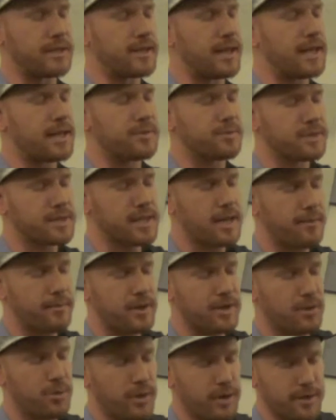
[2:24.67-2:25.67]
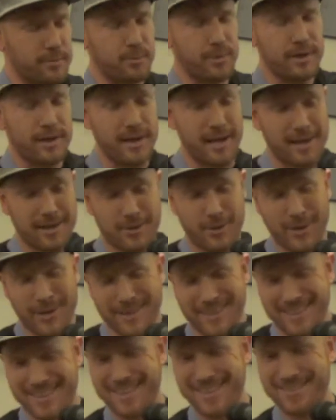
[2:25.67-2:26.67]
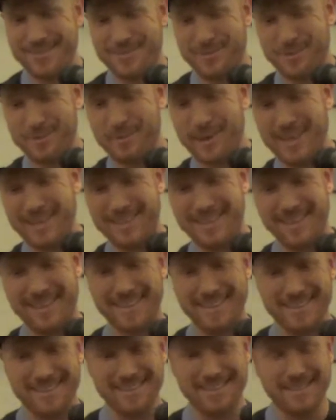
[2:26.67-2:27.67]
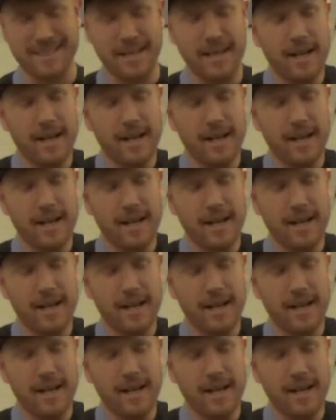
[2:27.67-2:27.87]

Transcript: The end was coming quick, but not quick enough for my taste.